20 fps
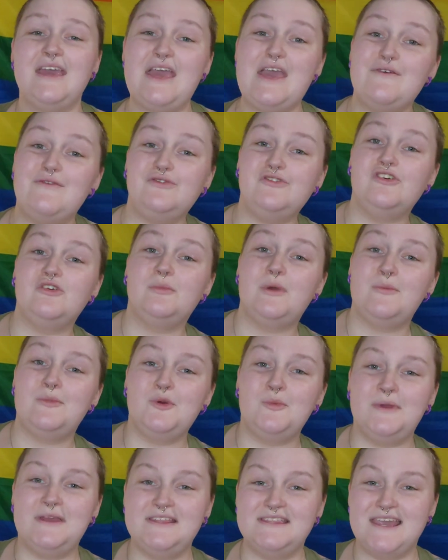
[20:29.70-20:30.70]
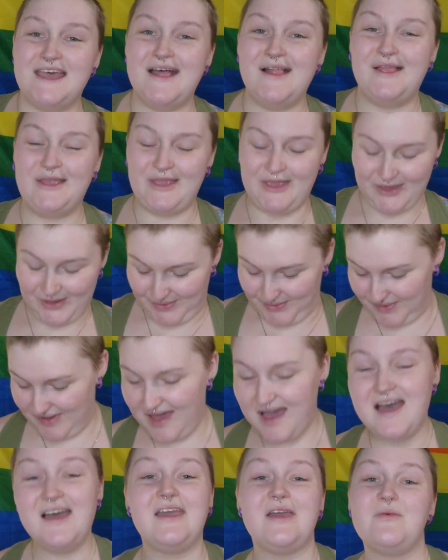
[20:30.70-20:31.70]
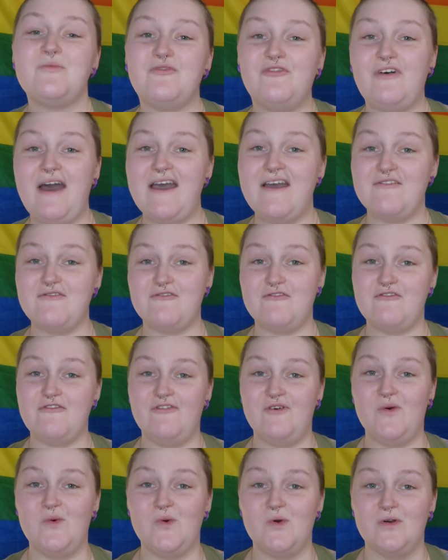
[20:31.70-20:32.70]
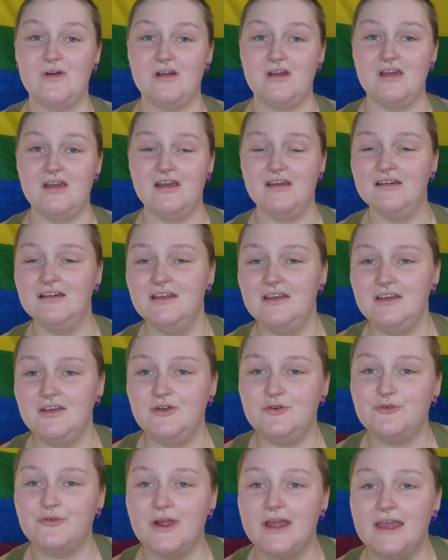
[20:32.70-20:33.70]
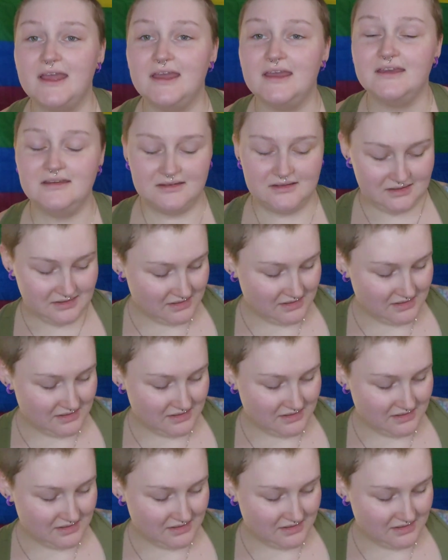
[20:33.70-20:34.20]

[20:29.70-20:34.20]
If you remember me telling you, I am 5'4", right?